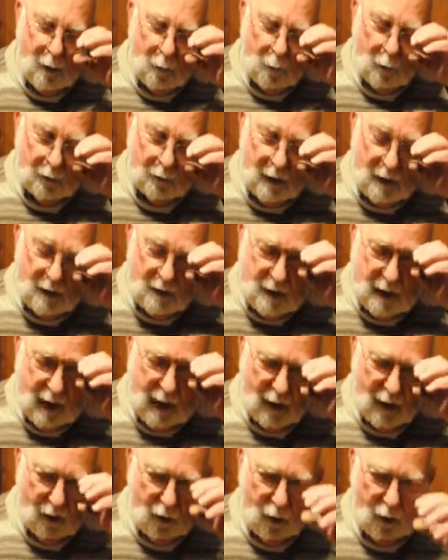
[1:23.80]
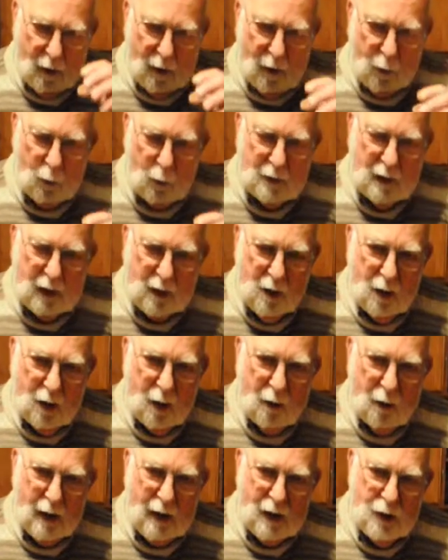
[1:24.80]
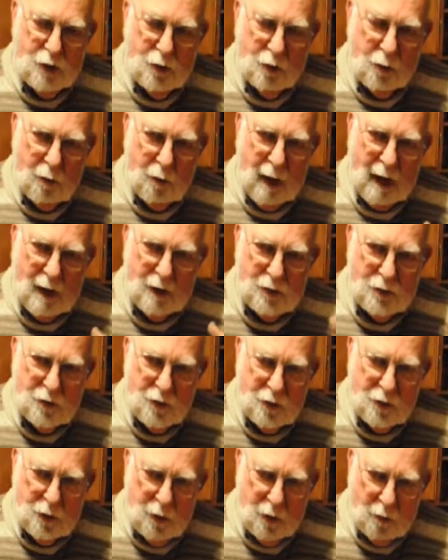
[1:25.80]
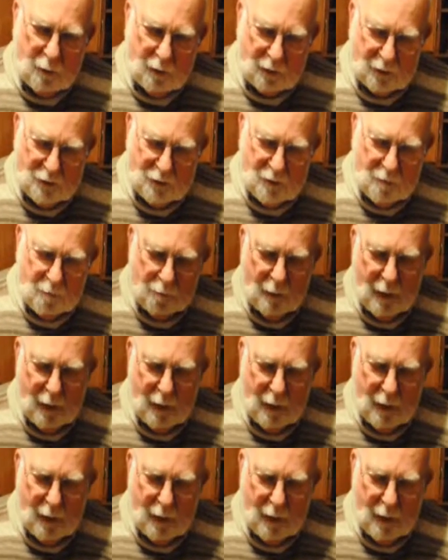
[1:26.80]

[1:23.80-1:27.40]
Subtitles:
with these cattle on what they call a transhumance.